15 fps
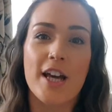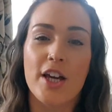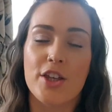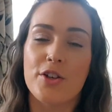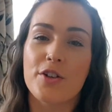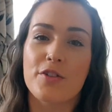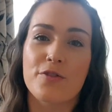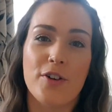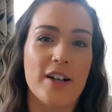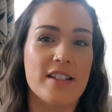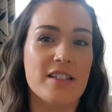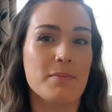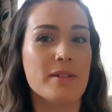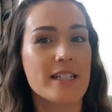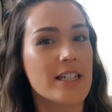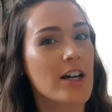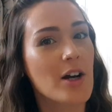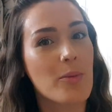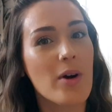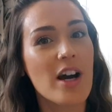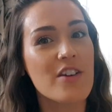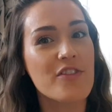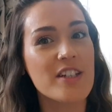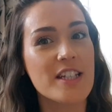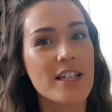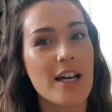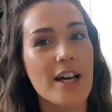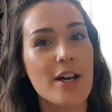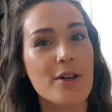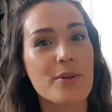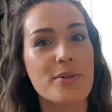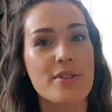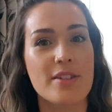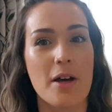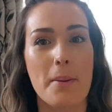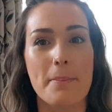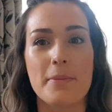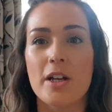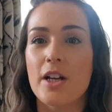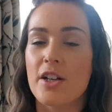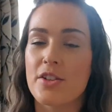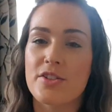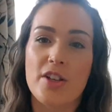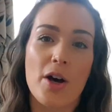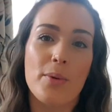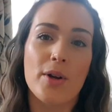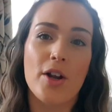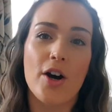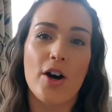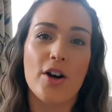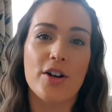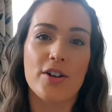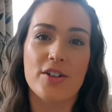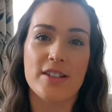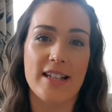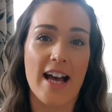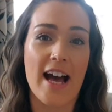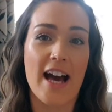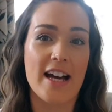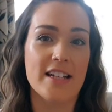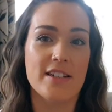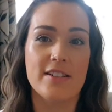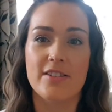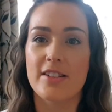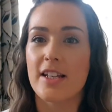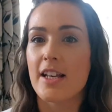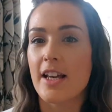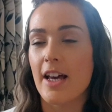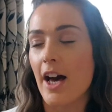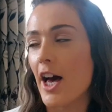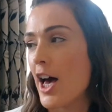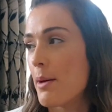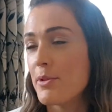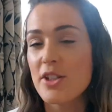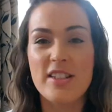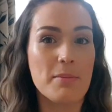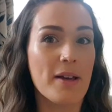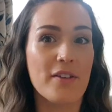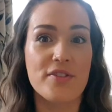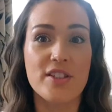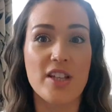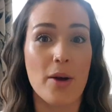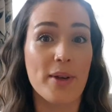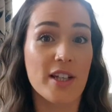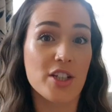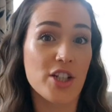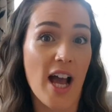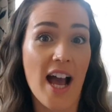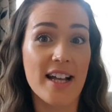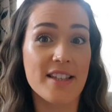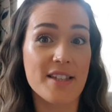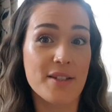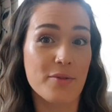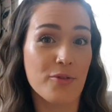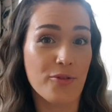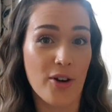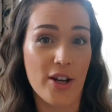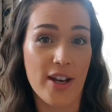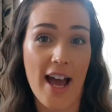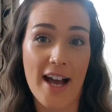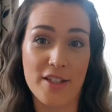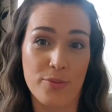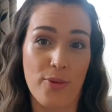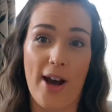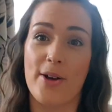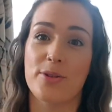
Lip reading: You can find some DIY videos, some sew-alongs and just a bit of sewing chat and some fun as well.